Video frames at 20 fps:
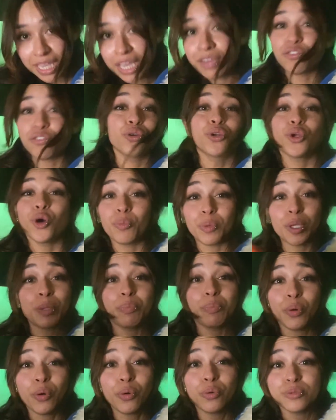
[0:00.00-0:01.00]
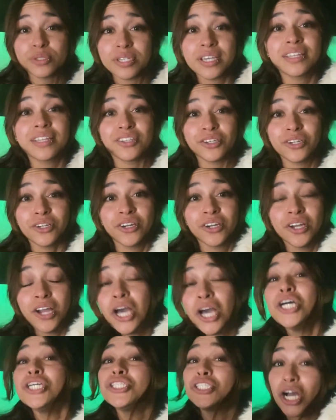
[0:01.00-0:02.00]
If you know people who take their
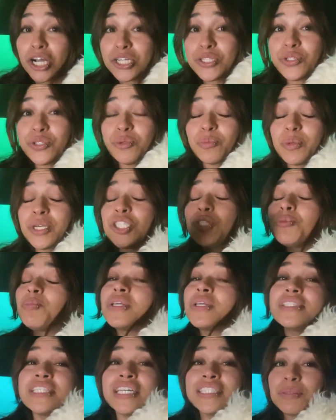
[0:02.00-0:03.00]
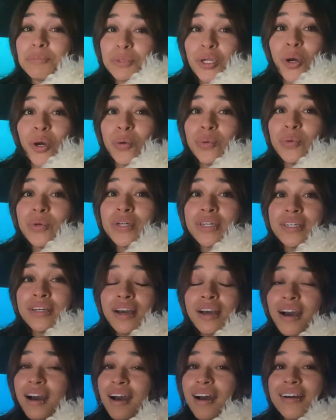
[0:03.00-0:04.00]
dogs to the beach, please let them know.
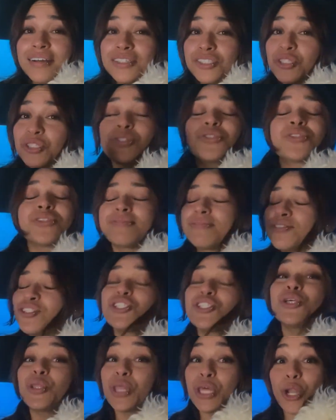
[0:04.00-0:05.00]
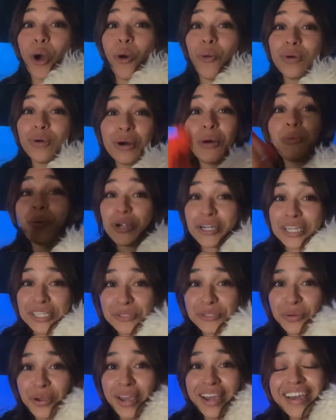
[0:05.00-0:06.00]
Just so they know.
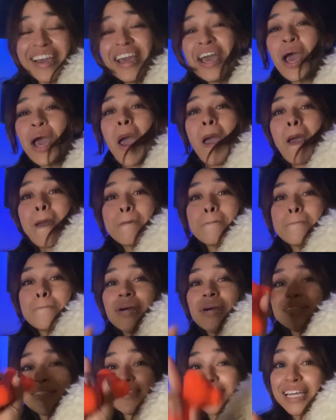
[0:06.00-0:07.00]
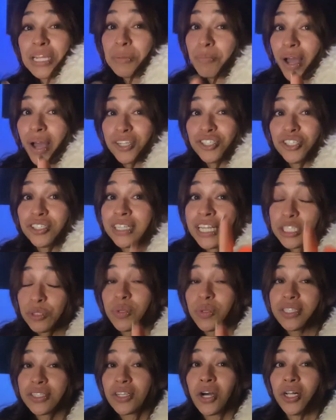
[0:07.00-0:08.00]
Awareness, okay? Sand impaction, that's
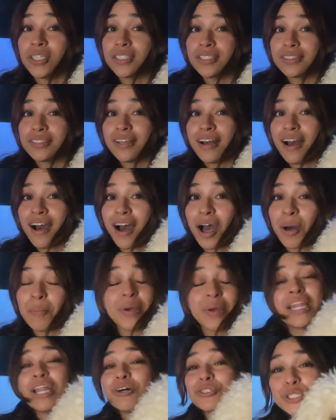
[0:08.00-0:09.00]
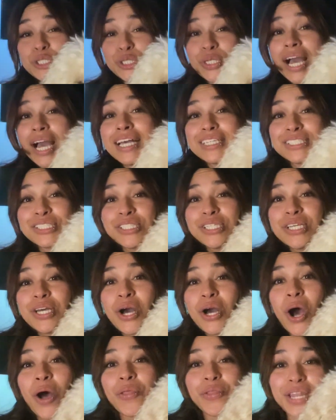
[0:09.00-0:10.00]
what it's called. And I'll see you guys
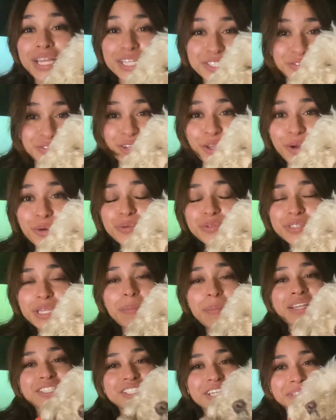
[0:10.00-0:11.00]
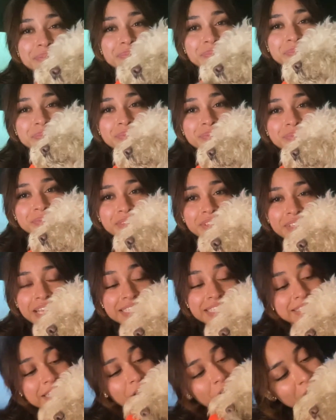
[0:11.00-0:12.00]
on the next video. Say bye, Jay.
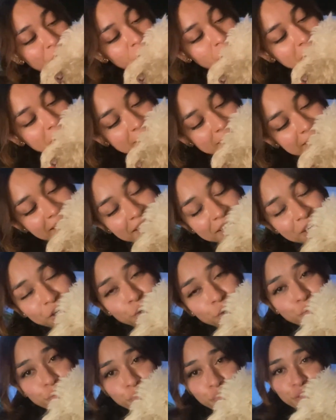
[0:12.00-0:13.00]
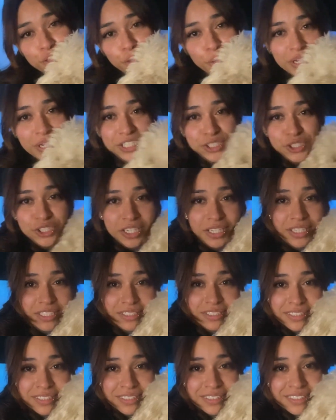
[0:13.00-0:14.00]
And tell everybody thank you for the
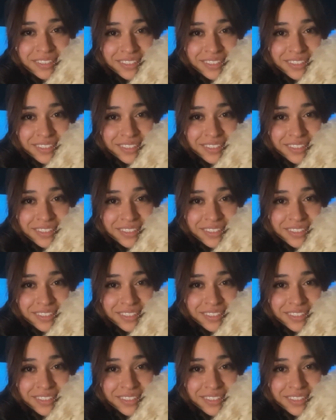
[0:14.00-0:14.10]
donations.